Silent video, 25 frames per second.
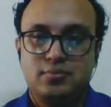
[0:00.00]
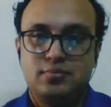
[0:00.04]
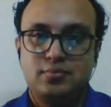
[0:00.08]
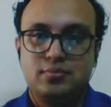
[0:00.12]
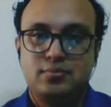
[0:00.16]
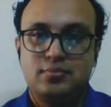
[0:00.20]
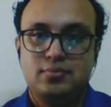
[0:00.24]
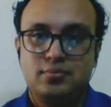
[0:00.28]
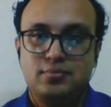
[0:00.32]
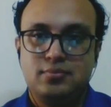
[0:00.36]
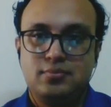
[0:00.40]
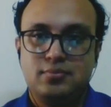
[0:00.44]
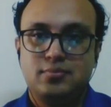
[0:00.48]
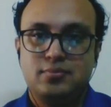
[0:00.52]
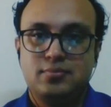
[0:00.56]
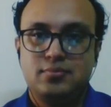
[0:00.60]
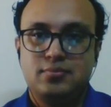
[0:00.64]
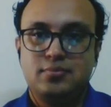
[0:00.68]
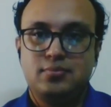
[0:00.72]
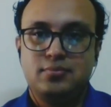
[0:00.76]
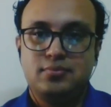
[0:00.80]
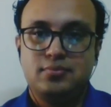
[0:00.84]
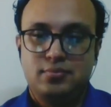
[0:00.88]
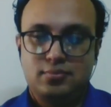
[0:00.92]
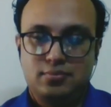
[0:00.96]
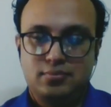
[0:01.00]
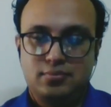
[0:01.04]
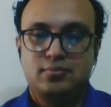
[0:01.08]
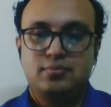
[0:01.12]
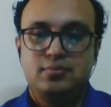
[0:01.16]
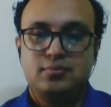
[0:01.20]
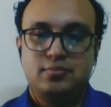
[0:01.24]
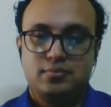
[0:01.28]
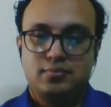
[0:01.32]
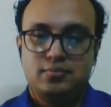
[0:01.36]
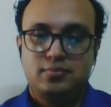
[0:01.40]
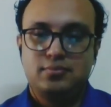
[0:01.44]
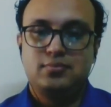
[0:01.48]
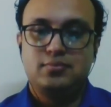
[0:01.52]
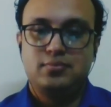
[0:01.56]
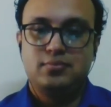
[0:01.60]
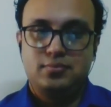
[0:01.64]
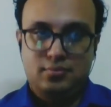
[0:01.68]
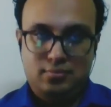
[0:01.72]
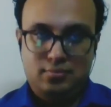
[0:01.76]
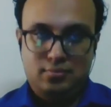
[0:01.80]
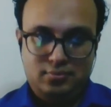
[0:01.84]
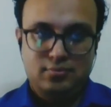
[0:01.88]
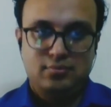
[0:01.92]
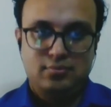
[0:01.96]

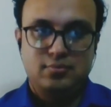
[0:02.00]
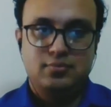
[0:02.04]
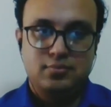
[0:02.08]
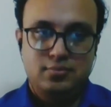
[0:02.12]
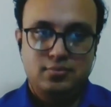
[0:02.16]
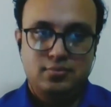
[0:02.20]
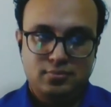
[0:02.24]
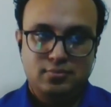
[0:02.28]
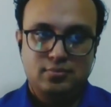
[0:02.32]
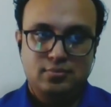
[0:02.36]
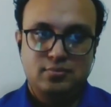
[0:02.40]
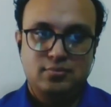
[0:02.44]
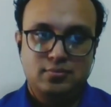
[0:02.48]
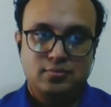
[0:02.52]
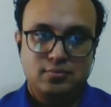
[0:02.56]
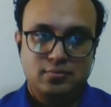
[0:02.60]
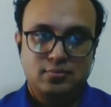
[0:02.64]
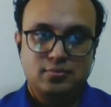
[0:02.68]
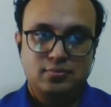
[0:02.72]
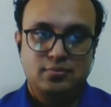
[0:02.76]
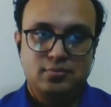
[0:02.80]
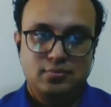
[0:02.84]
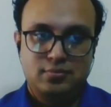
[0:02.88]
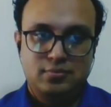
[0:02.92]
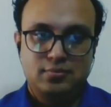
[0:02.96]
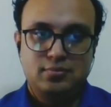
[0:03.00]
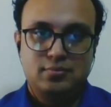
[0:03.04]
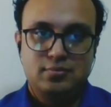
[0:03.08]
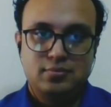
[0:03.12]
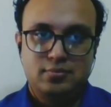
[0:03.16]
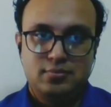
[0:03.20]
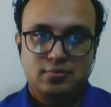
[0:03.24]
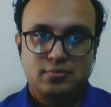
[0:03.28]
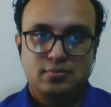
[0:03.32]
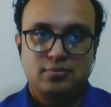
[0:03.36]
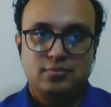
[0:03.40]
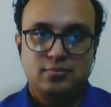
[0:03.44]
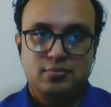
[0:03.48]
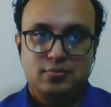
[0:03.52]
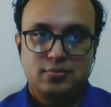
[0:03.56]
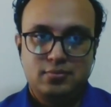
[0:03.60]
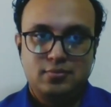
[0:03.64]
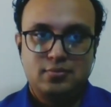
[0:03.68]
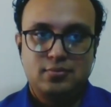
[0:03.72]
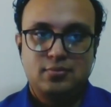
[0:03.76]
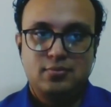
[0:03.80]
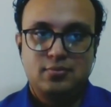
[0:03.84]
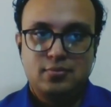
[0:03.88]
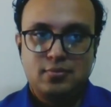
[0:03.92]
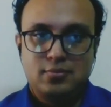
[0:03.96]

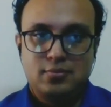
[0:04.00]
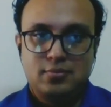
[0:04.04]
This person isn't speaking.